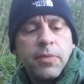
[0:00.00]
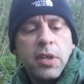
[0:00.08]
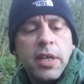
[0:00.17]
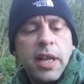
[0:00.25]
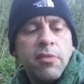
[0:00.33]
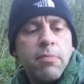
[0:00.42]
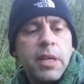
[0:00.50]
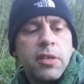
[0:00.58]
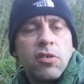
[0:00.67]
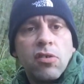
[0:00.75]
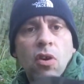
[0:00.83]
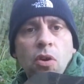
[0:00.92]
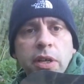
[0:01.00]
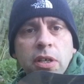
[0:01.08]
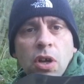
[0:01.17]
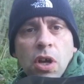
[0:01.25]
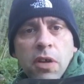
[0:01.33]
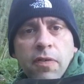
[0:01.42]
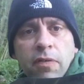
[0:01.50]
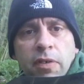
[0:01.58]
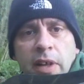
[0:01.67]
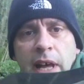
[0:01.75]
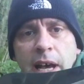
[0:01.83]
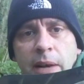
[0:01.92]
The Nessmuk design knife,
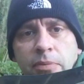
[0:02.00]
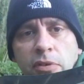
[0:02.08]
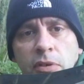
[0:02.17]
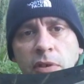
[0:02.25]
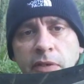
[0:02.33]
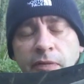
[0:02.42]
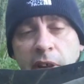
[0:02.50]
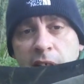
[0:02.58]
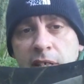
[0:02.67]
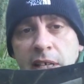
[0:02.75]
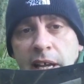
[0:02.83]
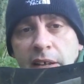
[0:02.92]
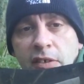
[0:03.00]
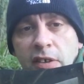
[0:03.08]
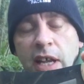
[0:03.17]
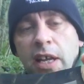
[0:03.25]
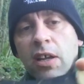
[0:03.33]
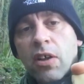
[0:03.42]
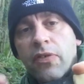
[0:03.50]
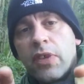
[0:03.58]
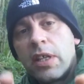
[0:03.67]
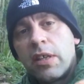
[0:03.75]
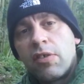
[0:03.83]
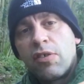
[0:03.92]
absolutely fantastic, and I
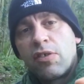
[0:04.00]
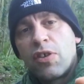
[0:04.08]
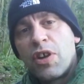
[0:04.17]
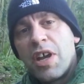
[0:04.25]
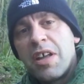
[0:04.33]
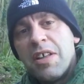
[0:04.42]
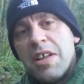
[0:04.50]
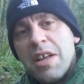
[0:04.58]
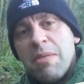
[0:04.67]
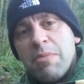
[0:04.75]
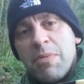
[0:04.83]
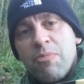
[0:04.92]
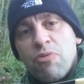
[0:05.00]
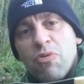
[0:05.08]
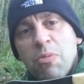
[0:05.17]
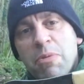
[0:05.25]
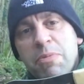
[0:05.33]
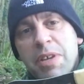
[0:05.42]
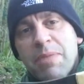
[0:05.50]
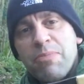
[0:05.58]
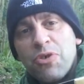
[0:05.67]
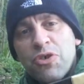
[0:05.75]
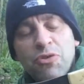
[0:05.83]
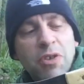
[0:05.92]
think this is going to be probably
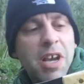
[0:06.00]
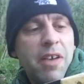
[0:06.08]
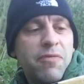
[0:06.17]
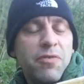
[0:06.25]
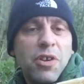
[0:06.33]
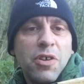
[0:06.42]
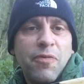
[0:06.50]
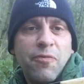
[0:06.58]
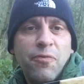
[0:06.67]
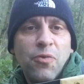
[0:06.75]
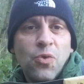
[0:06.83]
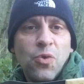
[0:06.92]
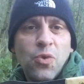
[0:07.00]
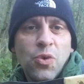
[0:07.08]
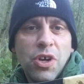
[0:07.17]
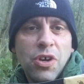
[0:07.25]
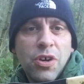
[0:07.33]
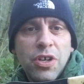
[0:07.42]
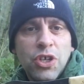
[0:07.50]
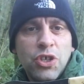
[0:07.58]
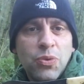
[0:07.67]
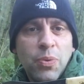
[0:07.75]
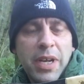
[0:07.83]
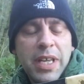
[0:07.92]
Bushcraft knife for kind of
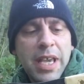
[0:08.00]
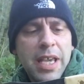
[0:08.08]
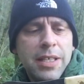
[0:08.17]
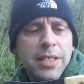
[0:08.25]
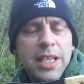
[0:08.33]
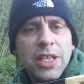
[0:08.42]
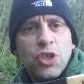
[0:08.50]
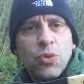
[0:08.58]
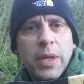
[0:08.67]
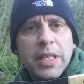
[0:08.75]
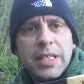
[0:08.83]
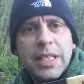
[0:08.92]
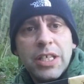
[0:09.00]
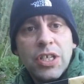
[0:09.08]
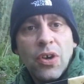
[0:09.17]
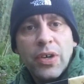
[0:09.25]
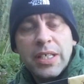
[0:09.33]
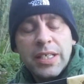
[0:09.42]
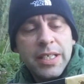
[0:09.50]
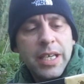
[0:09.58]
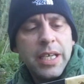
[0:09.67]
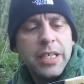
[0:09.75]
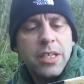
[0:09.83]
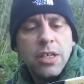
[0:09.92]
2018,
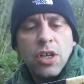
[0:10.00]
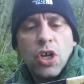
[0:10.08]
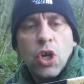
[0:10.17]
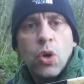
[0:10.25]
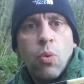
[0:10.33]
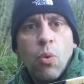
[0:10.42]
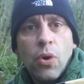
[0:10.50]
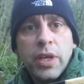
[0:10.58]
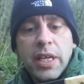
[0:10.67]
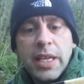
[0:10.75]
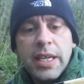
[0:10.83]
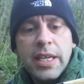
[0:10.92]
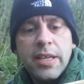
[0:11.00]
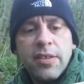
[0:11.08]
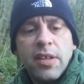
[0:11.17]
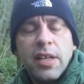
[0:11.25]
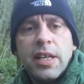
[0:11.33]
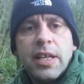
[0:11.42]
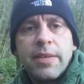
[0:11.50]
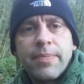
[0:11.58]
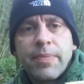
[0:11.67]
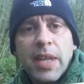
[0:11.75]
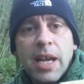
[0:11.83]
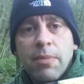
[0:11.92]
2019 quite easily.
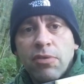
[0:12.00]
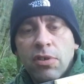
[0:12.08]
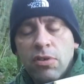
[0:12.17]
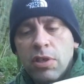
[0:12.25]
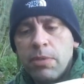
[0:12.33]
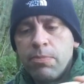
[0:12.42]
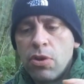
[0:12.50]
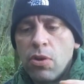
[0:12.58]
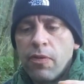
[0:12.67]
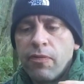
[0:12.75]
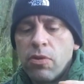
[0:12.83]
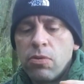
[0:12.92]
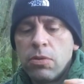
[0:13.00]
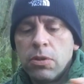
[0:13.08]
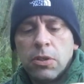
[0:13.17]
Absolutely beautiful.